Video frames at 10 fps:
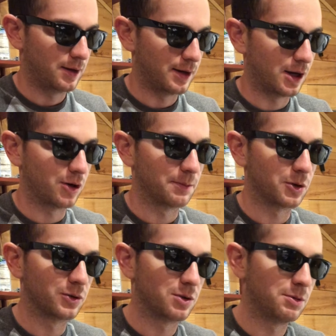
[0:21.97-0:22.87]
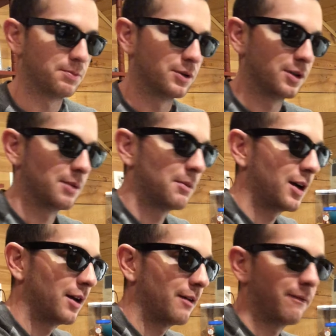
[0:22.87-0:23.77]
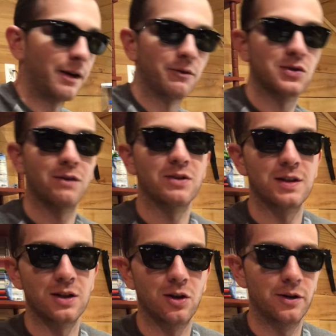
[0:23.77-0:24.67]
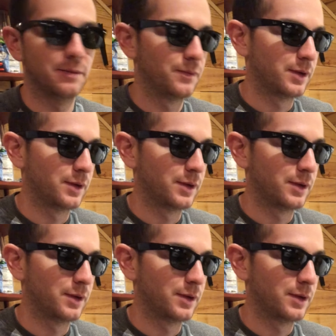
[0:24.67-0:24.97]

Now I'm going to be putting my 507C on.